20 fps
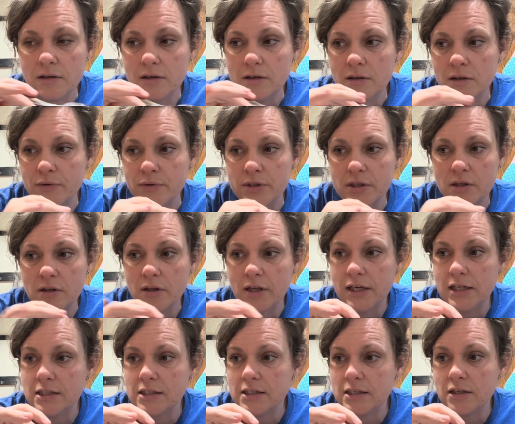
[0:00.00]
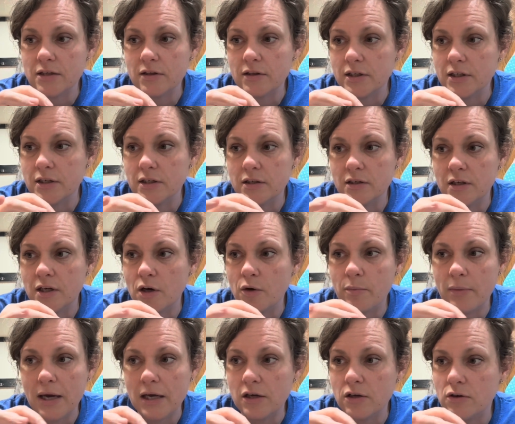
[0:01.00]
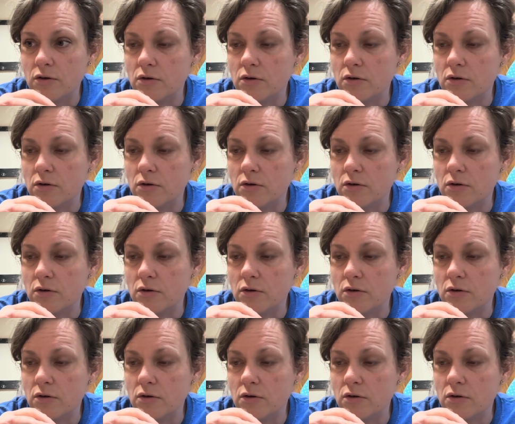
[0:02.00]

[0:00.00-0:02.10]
It was a clean skillet, no bacon